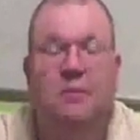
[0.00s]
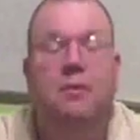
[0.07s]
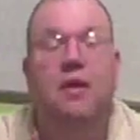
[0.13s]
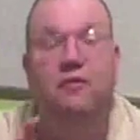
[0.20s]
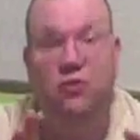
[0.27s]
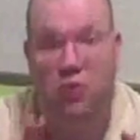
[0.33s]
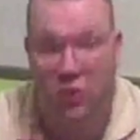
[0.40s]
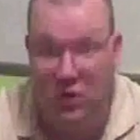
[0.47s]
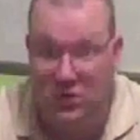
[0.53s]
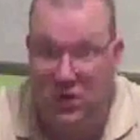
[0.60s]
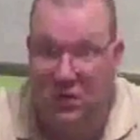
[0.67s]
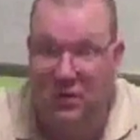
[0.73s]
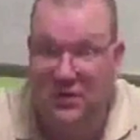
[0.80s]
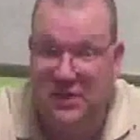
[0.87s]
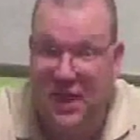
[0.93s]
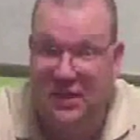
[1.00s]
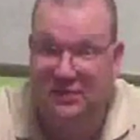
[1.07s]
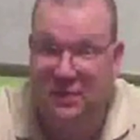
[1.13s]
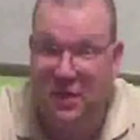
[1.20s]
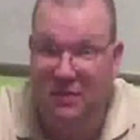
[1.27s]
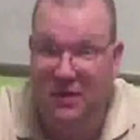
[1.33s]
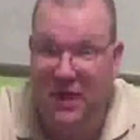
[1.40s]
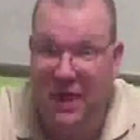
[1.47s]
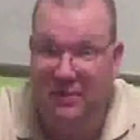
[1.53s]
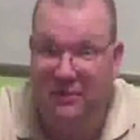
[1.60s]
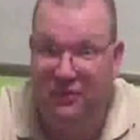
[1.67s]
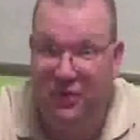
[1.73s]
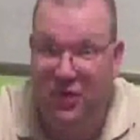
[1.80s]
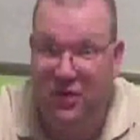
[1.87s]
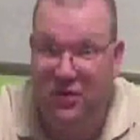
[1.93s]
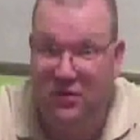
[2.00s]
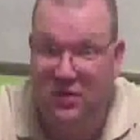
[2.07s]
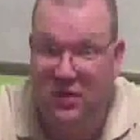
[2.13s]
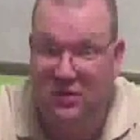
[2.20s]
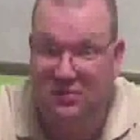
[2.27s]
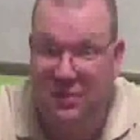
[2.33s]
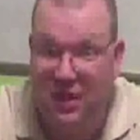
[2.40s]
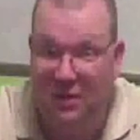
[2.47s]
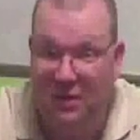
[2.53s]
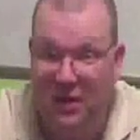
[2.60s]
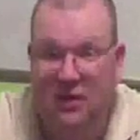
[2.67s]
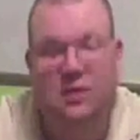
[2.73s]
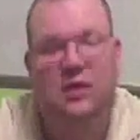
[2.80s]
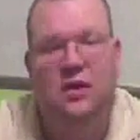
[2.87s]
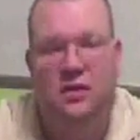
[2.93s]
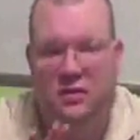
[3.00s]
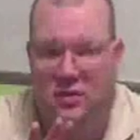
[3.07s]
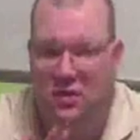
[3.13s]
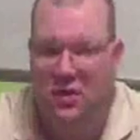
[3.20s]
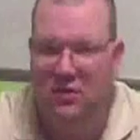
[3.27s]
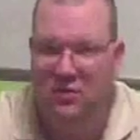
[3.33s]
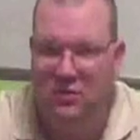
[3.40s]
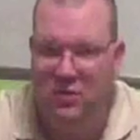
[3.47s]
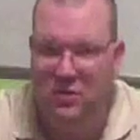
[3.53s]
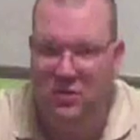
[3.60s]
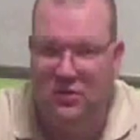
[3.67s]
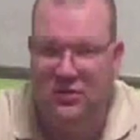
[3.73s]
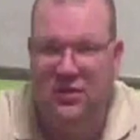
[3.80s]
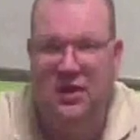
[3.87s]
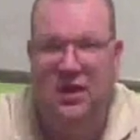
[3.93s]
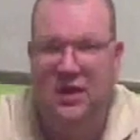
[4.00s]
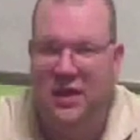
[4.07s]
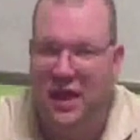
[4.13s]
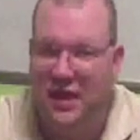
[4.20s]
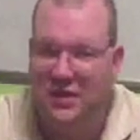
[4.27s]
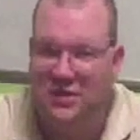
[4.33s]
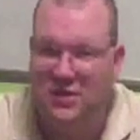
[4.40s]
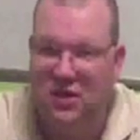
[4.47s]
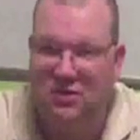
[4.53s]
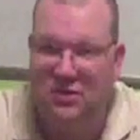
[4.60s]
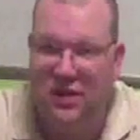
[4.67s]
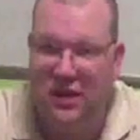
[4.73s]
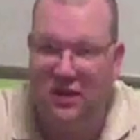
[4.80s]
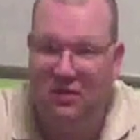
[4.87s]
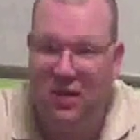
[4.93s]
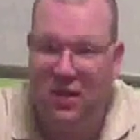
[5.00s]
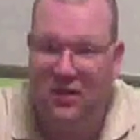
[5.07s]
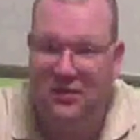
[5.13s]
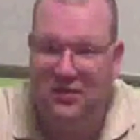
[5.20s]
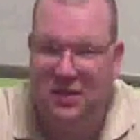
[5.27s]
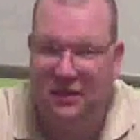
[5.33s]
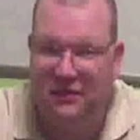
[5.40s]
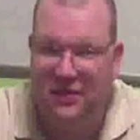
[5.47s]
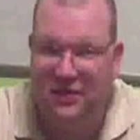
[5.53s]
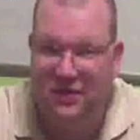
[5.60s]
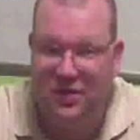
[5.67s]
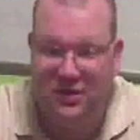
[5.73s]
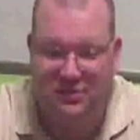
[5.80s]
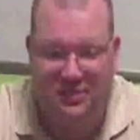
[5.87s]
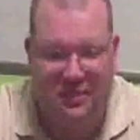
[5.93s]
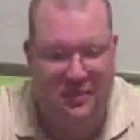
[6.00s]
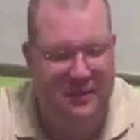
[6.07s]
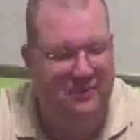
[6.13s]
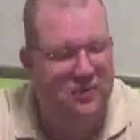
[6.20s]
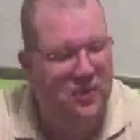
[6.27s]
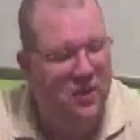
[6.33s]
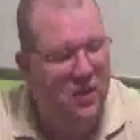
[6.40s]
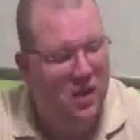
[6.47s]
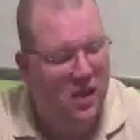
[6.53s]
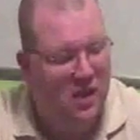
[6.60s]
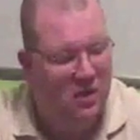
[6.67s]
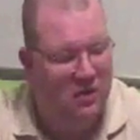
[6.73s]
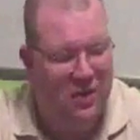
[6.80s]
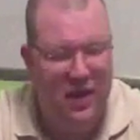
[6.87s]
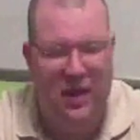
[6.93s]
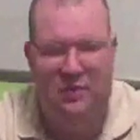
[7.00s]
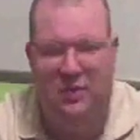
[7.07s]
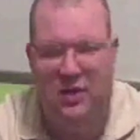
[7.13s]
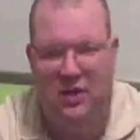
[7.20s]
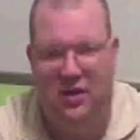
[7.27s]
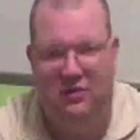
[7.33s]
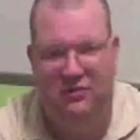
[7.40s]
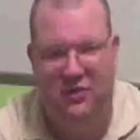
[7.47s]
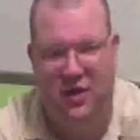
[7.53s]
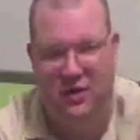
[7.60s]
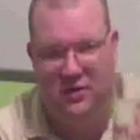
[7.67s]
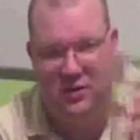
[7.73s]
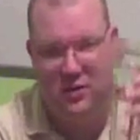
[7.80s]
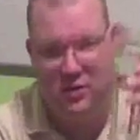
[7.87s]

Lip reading: Of course, always ask mom and dad before you do the experiment. You know the rules. You can't just go digging around and stuff and do an experiment. Oh, and we need our friend